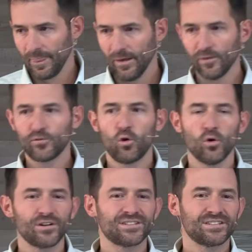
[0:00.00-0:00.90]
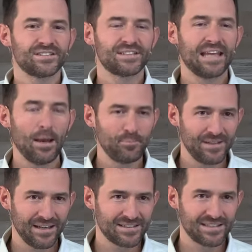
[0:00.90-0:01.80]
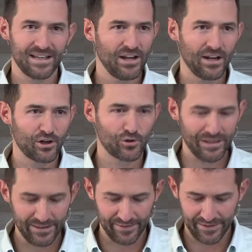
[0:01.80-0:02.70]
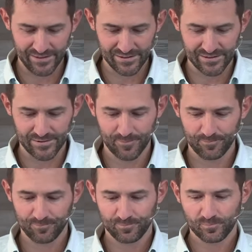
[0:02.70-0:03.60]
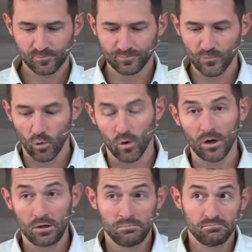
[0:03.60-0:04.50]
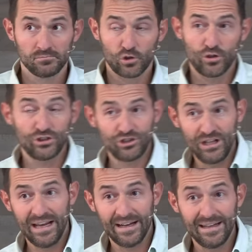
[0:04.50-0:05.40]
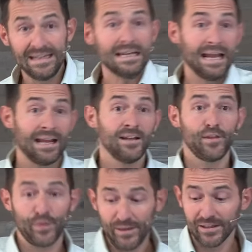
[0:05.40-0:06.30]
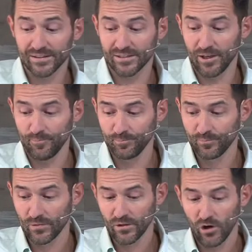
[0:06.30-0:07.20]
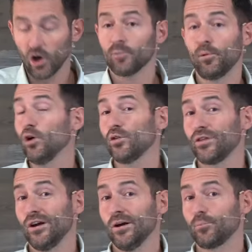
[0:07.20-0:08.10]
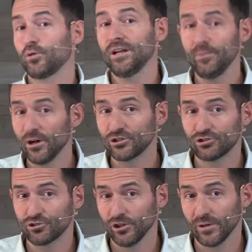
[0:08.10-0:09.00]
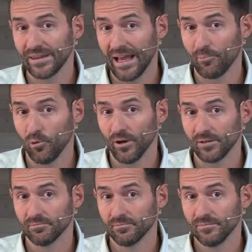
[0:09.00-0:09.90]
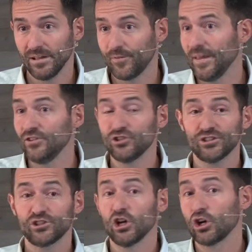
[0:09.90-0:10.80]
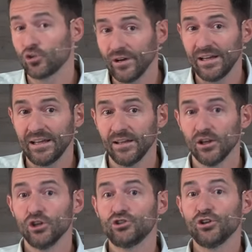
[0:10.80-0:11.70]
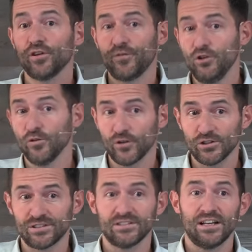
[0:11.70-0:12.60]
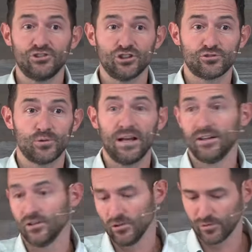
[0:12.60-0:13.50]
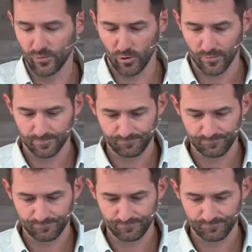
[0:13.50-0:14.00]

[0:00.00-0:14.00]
Now, of course, skeptics cannot agree to this, or Christianity and theism are both pretty much true at that point, if they just agree to the few verses I just read in Luke 4.